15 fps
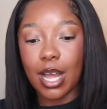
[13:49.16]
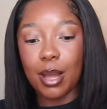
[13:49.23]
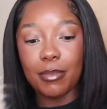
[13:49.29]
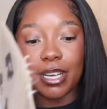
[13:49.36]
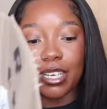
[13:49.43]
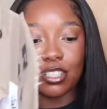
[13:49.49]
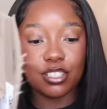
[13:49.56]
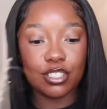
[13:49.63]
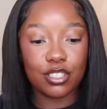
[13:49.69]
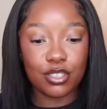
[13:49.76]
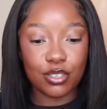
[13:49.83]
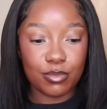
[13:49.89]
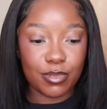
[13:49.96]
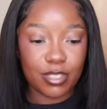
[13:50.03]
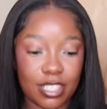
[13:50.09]
I managed
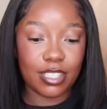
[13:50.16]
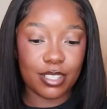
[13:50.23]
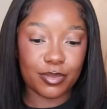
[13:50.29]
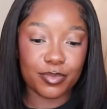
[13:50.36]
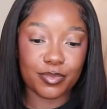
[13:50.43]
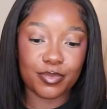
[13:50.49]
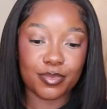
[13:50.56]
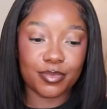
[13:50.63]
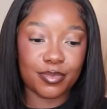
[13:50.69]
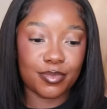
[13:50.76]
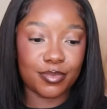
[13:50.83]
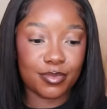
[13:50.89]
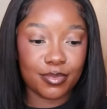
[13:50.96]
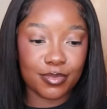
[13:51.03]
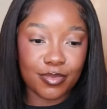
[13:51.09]
to open it.
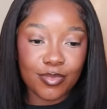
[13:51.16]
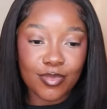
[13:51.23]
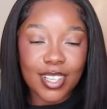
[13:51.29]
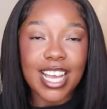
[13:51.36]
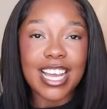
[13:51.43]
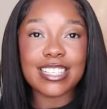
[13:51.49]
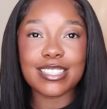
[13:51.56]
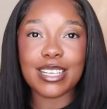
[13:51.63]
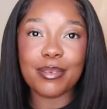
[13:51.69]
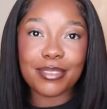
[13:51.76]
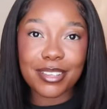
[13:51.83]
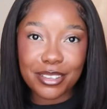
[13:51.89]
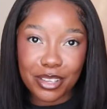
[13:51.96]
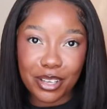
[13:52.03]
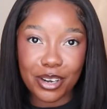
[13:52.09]
It's
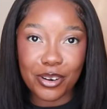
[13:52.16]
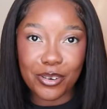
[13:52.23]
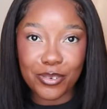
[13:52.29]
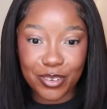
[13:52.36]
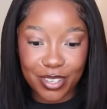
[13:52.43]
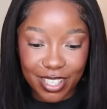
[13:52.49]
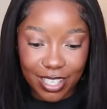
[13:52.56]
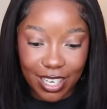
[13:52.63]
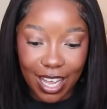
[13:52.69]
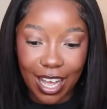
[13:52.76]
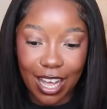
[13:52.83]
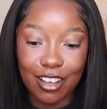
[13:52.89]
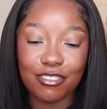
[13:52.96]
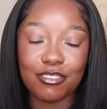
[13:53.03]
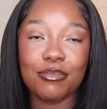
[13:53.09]
something that I already
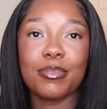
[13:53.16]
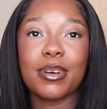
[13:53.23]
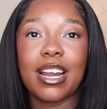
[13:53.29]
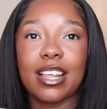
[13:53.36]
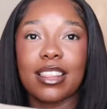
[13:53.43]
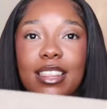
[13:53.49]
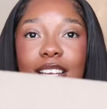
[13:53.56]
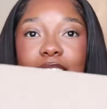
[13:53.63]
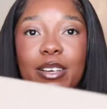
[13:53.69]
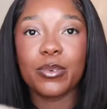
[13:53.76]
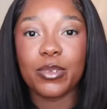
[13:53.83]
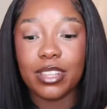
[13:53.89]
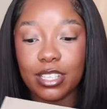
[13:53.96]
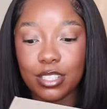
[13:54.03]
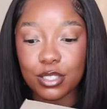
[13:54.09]
have, but I think
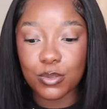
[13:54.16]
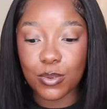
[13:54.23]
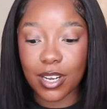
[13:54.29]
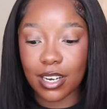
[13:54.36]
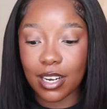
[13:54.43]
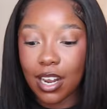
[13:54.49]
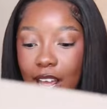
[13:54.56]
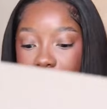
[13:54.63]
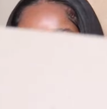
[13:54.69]
with this one,